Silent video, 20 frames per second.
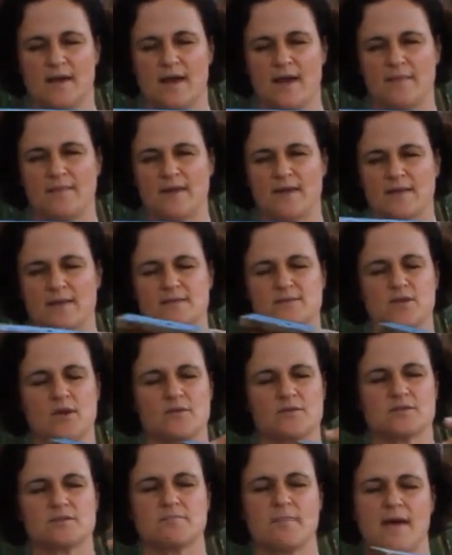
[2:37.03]
and that is
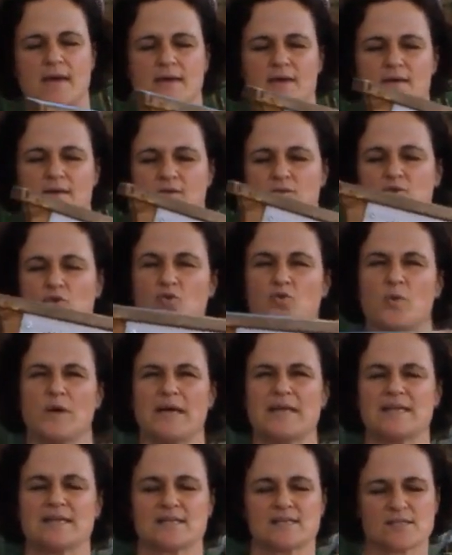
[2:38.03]
going to make your
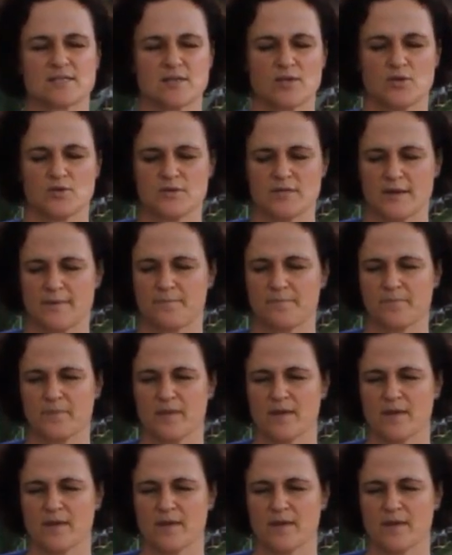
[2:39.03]
queen excluder.